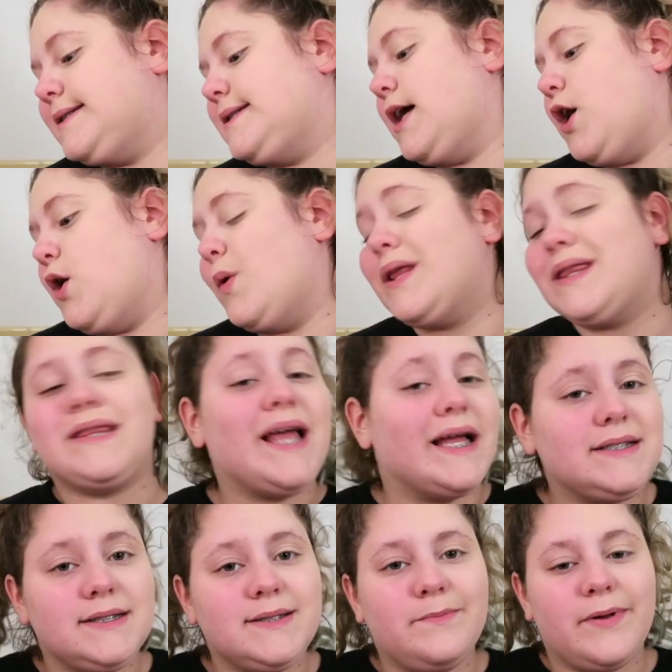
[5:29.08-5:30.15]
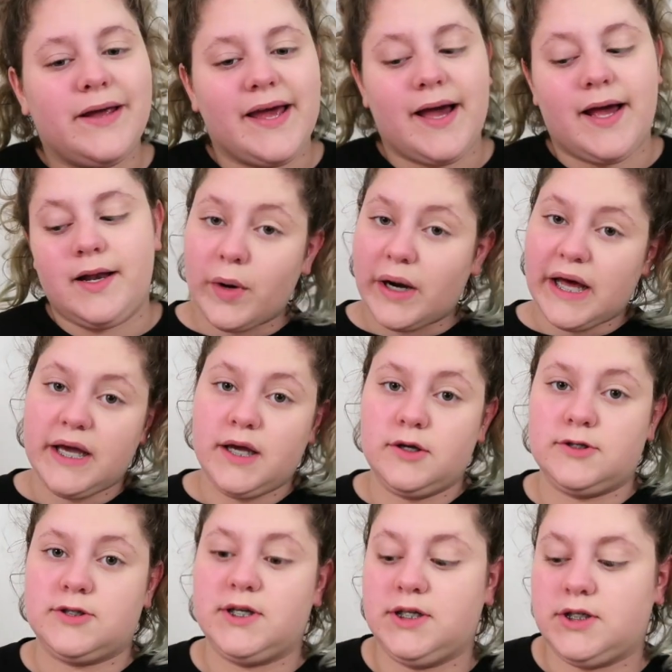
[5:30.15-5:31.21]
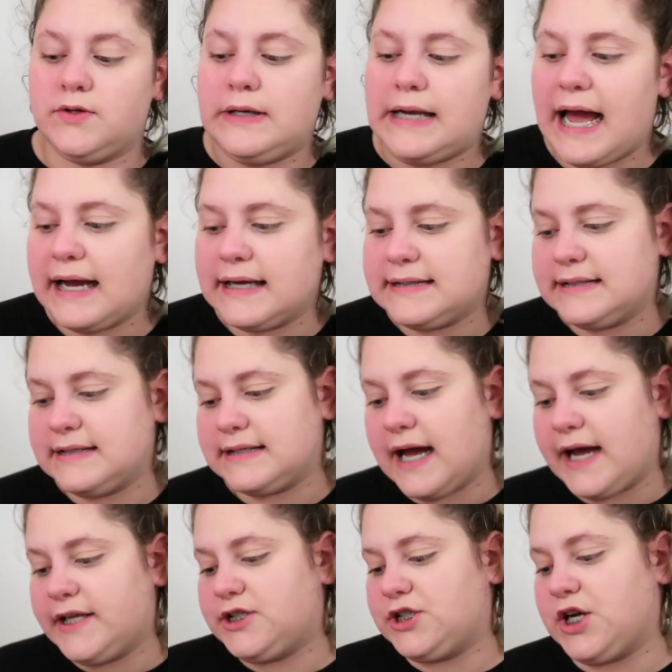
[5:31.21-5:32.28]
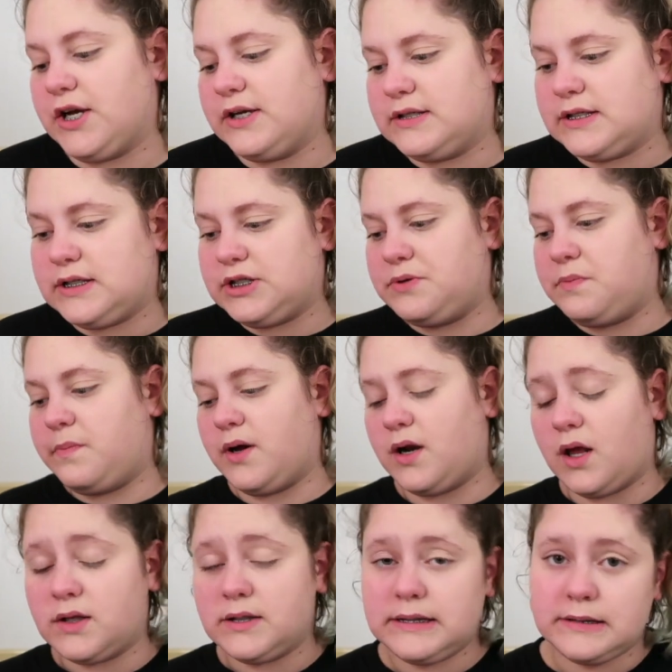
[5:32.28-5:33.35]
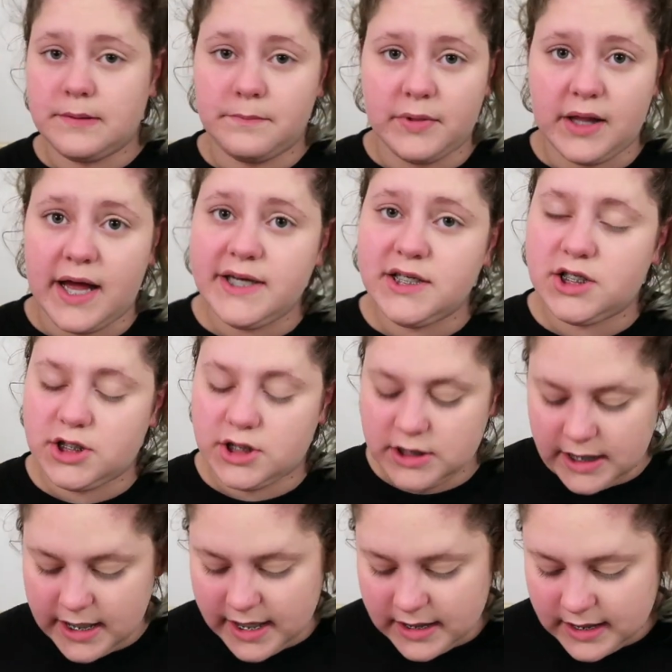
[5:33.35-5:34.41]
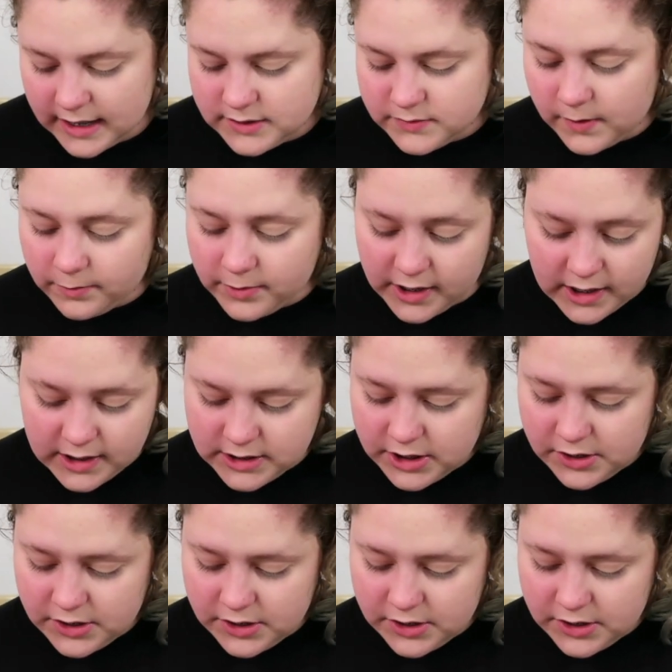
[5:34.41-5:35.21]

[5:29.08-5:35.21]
So that's the plan. What I usually do next is I just put on some blush, and that's what we're gonna